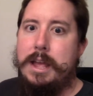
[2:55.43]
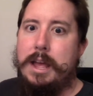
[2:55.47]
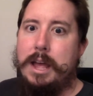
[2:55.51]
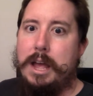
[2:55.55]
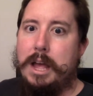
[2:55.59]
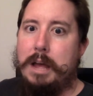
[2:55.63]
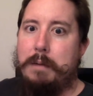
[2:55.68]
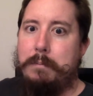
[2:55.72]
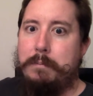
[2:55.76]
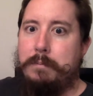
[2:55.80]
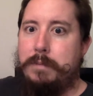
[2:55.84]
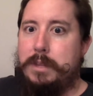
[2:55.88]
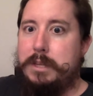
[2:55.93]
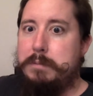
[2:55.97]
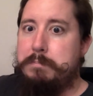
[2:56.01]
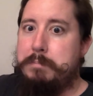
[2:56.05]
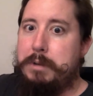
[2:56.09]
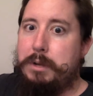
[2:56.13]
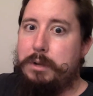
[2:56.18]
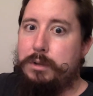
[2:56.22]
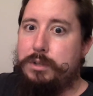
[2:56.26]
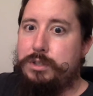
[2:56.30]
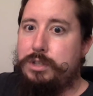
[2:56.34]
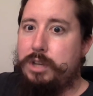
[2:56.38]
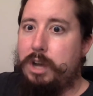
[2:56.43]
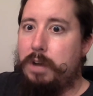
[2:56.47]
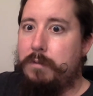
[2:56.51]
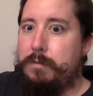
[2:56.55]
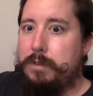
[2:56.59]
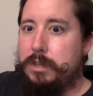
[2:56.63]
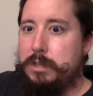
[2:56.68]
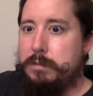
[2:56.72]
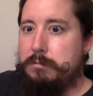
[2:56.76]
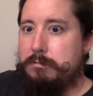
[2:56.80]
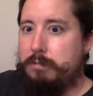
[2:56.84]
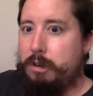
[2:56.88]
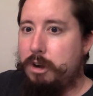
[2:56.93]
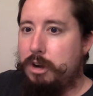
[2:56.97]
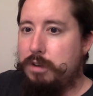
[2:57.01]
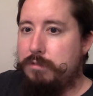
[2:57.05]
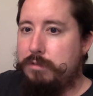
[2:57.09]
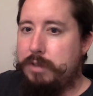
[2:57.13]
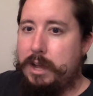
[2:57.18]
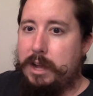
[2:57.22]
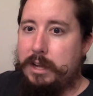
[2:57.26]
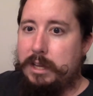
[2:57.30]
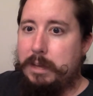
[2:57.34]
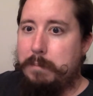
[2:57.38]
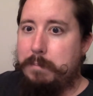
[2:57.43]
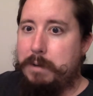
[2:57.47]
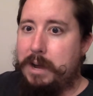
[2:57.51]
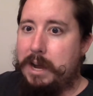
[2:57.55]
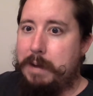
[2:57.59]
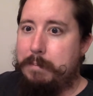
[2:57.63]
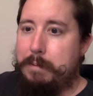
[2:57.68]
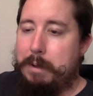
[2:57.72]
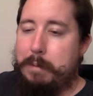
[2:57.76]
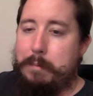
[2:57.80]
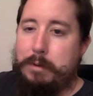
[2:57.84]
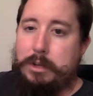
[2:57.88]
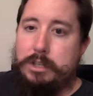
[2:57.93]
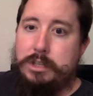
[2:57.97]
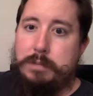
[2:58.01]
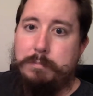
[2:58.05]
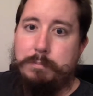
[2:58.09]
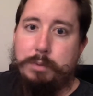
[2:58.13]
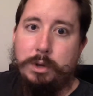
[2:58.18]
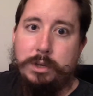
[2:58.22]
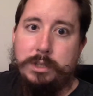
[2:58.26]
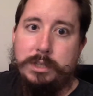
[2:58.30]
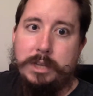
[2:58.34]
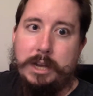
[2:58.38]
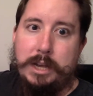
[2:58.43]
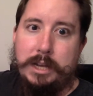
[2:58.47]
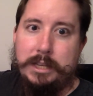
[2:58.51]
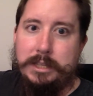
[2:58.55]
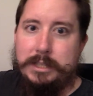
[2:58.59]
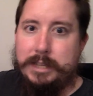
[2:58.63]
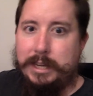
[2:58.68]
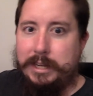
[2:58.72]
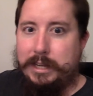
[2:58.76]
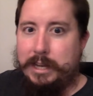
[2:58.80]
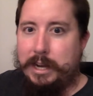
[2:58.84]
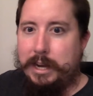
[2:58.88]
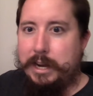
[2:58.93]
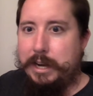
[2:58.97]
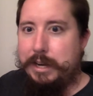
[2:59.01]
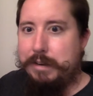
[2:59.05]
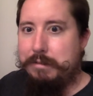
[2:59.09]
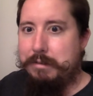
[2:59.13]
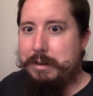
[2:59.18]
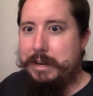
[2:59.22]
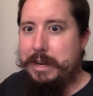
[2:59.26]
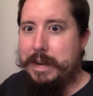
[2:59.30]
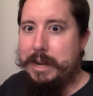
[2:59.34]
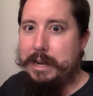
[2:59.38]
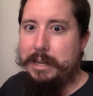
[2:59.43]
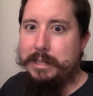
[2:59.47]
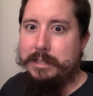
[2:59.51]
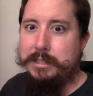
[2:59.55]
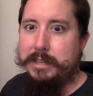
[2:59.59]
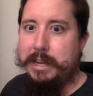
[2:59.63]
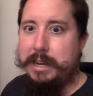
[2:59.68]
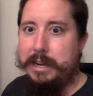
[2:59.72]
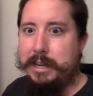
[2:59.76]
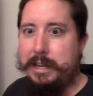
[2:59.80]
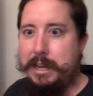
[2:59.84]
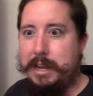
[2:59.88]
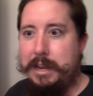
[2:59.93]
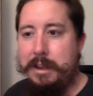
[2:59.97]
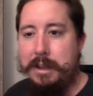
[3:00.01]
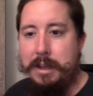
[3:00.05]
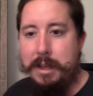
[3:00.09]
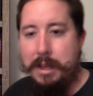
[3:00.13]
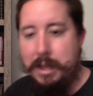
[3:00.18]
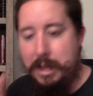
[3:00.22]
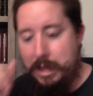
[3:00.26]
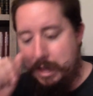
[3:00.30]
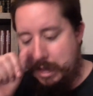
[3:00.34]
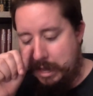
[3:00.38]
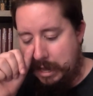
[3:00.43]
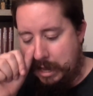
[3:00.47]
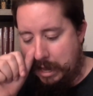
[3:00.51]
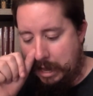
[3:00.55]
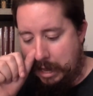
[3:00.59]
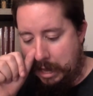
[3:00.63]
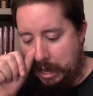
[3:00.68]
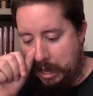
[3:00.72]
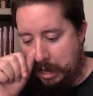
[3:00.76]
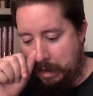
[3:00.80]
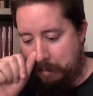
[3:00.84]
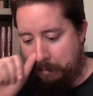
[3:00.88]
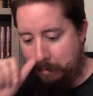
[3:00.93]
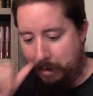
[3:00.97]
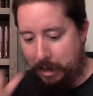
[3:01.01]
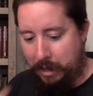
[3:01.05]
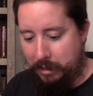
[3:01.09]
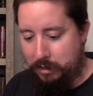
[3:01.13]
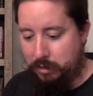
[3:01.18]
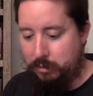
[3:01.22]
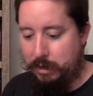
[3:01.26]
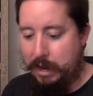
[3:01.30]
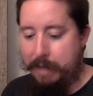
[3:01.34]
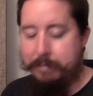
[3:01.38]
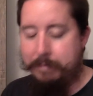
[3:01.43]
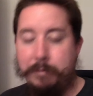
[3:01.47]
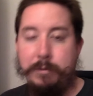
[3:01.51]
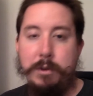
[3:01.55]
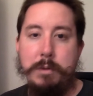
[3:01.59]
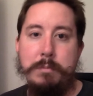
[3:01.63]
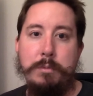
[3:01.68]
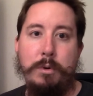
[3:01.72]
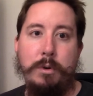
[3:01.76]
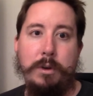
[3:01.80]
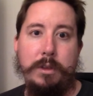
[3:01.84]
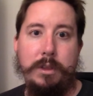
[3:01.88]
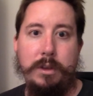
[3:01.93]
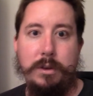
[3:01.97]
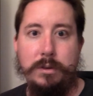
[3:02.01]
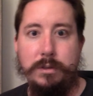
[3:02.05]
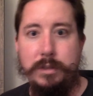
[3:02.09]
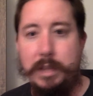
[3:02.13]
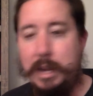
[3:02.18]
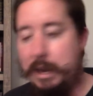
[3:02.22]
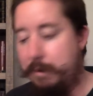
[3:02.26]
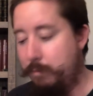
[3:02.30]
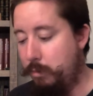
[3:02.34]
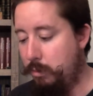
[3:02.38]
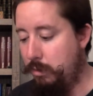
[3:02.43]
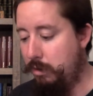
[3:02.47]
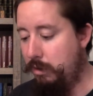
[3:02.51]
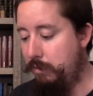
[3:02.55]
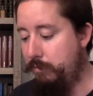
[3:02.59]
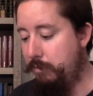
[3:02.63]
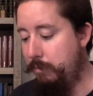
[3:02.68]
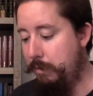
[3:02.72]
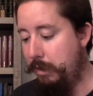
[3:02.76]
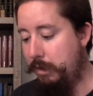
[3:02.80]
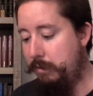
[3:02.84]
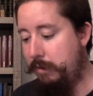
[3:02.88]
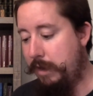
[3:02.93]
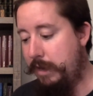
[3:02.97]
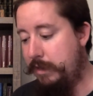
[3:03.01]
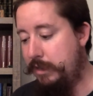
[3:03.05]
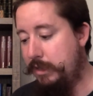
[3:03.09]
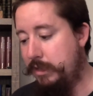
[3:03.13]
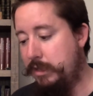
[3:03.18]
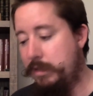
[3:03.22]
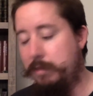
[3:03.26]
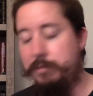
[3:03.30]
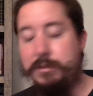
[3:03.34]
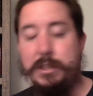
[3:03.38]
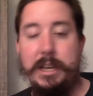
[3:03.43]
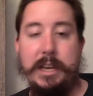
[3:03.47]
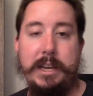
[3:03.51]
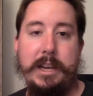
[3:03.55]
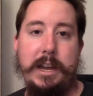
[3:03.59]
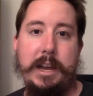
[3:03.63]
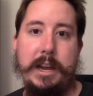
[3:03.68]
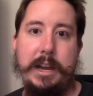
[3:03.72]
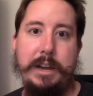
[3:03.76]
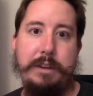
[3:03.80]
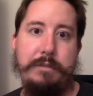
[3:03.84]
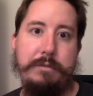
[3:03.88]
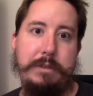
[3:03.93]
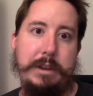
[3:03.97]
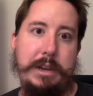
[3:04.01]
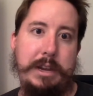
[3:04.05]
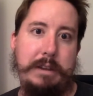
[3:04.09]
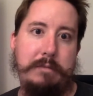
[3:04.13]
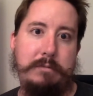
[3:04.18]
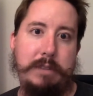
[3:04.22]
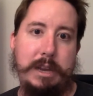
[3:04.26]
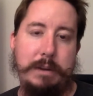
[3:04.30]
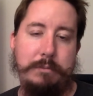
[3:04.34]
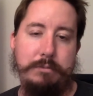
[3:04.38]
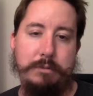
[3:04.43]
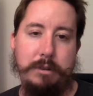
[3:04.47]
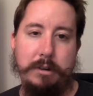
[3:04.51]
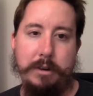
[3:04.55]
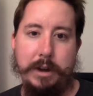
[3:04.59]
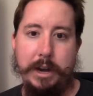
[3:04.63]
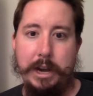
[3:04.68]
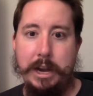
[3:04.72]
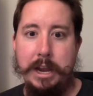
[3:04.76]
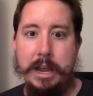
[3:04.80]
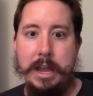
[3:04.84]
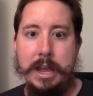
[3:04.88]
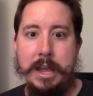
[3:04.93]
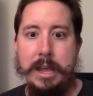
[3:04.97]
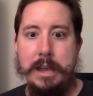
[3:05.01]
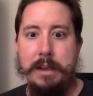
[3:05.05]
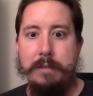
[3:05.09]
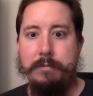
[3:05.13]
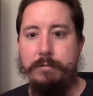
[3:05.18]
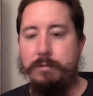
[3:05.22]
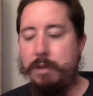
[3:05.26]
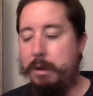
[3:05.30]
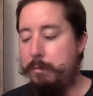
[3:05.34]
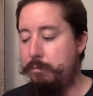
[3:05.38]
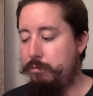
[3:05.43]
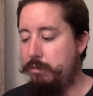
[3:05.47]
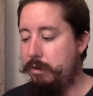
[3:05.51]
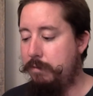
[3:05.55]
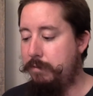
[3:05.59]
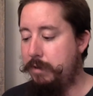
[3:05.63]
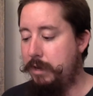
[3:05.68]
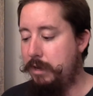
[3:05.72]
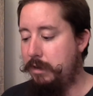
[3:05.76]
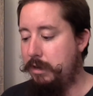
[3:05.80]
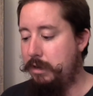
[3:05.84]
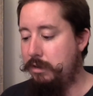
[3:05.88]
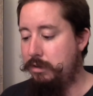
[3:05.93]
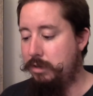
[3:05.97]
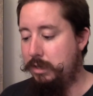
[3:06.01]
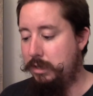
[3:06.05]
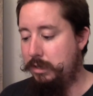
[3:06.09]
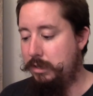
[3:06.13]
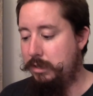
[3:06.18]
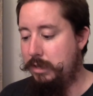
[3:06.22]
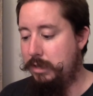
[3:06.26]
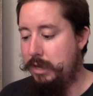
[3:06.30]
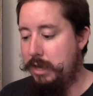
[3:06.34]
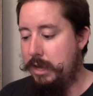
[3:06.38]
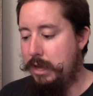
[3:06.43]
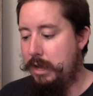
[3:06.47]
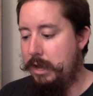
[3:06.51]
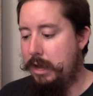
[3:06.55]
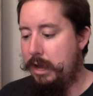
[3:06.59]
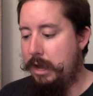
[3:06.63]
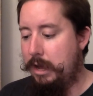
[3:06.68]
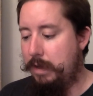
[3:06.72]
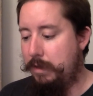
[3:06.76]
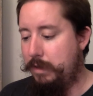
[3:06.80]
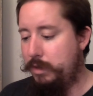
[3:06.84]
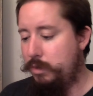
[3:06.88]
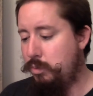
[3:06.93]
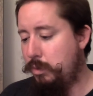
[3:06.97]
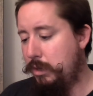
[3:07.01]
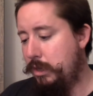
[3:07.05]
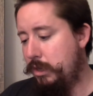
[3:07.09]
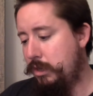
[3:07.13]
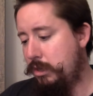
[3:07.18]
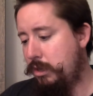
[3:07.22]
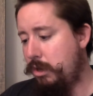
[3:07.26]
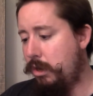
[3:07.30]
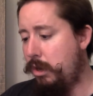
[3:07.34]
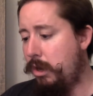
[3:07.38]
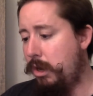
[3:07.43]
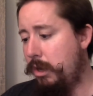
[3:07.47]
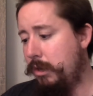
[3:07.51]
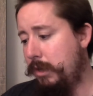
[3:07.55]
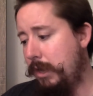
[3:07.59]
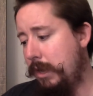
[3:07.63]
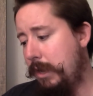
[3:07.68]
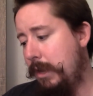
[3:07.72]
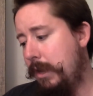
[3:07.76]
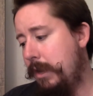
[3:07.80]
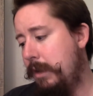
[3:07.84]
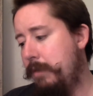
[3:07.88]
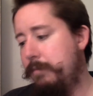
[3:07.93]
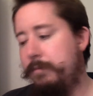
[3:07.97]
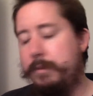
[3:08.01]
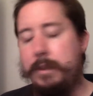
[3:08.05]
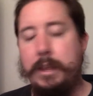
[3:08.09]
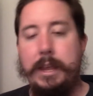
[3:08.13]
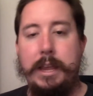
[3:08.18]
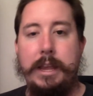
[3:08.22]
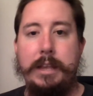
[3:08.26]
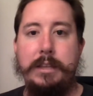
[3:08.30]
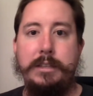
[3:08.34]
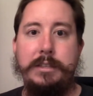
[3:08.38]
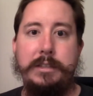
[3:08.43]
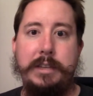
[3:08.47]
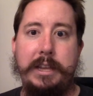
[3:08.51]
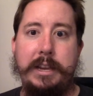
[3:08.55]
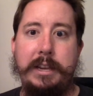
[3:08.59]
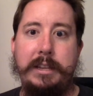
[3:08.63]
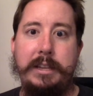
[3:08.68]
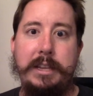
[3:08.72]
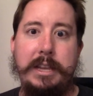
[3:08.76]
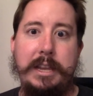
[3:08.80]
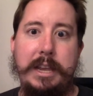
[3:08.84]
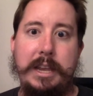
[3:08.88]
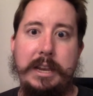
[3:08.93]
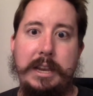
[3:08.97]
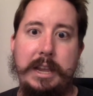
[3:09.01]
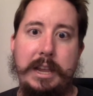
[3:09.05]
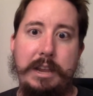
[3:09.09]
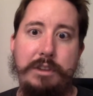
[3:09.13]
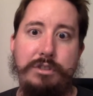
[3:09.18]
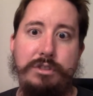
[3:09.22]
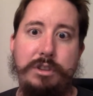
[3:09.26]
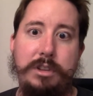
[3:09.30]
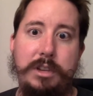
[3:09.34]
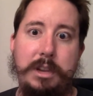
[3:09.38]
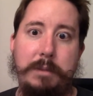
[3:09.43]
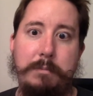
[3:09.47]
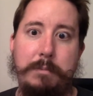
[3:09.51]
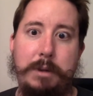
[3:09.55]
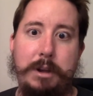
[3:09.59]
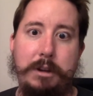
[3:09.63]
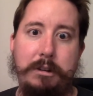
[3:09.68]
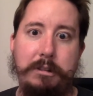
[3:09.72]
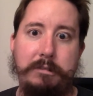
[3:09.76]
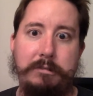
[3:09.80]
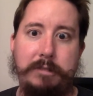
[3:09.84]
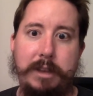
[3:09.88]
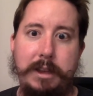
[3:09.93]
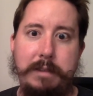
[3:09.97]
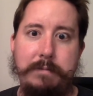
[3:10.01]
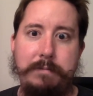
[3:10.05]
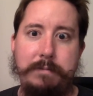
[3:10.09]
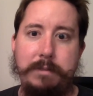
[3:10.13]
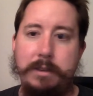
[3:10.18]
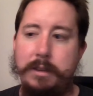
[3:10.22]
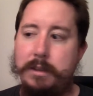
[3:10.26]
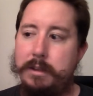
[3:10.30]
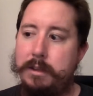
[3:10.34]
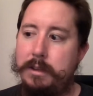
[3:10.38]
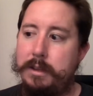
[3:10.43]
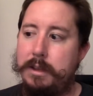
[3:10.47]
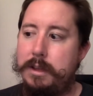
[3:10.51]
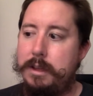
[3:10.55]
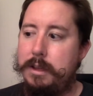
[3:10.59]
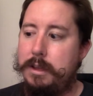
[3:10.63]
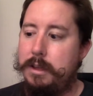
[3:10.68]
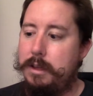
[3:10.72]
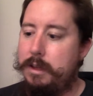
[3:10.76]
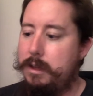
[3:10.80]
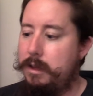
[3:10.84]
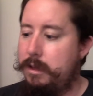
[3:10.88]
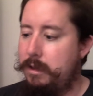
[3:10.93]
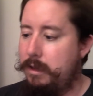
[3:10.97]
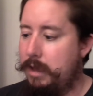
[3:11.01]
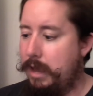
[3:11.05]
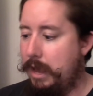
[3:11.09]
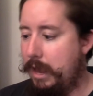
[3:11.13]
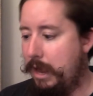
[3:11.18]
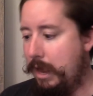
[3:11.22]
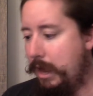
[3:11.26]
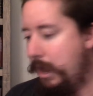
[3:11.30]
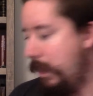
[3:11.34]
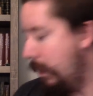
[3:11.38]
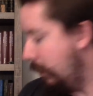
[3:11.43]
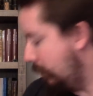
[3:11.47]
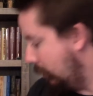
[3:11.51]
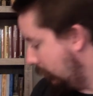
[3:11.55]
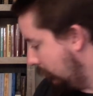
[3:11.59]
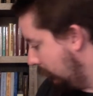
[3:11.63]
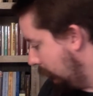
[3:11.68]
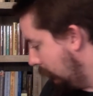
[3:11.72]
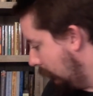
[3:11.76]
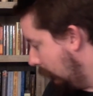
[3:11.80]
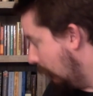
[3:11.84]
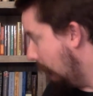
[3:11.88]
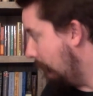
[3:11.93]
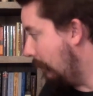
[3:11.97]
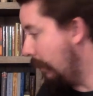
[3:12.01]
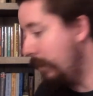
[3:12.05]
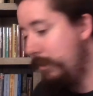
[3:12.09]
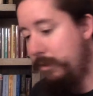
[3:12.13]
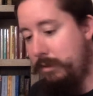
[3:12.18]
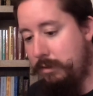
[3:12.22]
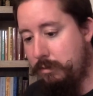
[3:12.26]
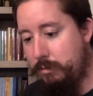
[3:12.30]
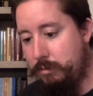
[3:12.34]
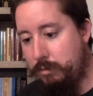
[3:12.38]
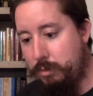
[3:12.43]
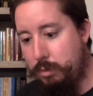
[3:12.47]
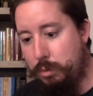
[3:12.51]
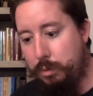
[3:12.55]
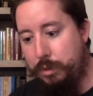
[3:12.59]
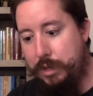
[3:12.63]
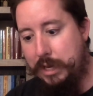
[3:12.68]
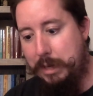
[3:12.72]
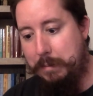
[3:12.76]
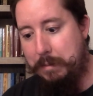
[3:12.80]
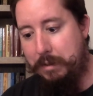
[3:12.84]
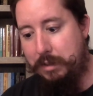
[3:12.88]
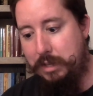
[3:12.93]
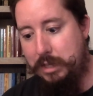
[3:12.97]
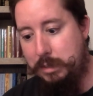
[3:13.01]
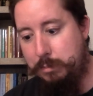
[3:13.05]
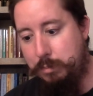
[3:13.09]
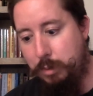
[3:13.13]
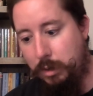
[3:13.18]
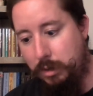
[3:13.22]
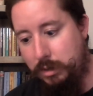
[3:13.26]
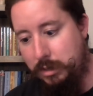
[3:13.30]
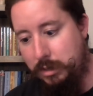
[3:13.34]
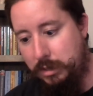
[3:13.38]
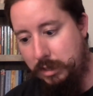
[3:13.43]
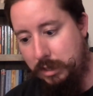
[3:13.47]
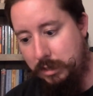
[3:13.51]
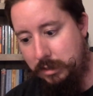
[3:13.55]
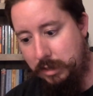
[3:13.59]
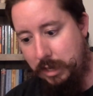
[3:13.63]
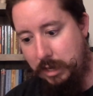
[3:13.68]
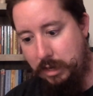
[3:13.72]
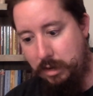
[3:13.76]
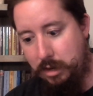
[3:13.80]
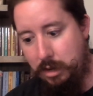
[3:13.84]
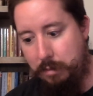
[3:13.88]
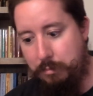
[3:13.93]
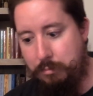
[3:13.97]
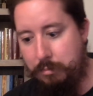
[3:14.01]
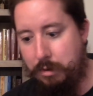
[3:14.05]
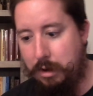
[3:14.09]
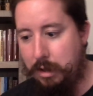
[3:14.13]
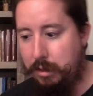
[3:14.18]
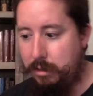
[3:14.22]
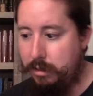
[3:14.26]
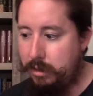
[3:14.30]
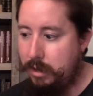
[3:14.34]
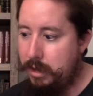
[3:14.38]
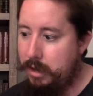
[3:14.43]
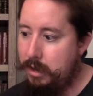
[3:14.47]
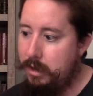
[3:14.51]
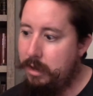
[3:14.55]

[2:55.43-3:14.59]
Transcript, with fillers: um, this middle shelf is largely occupied by books, books on psychiatry and insanity. Um, and so I few more of those that I've ordered from the Classics of Psychiatry library from Gryphon Editions. Uh, this one is called Insanity in Ancient and Modern Life. And a lot the cool thing about these books is they come with